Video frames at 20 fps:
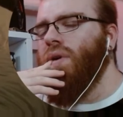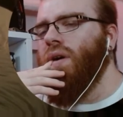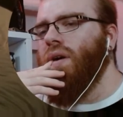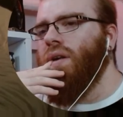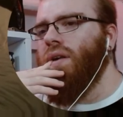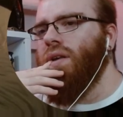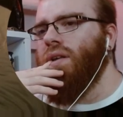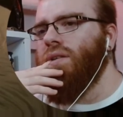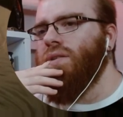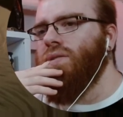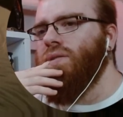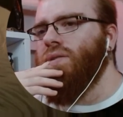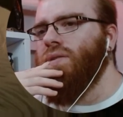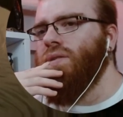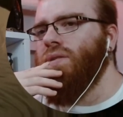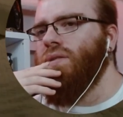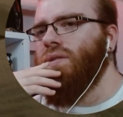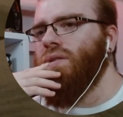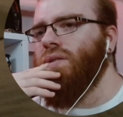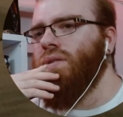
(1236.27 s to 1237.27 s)
Fuck, he's
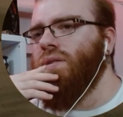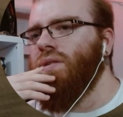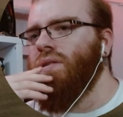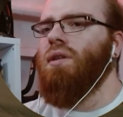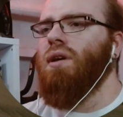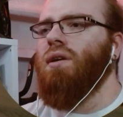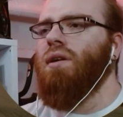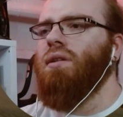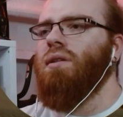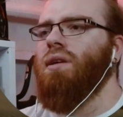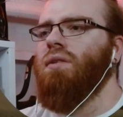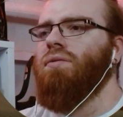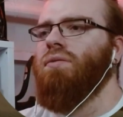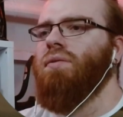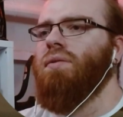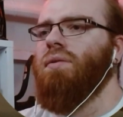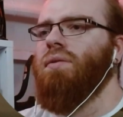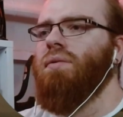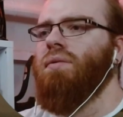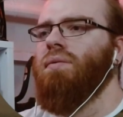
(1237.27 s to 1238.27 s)
good. The
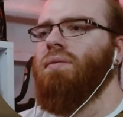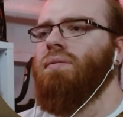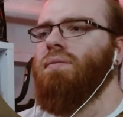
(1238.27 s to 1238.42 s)
relief.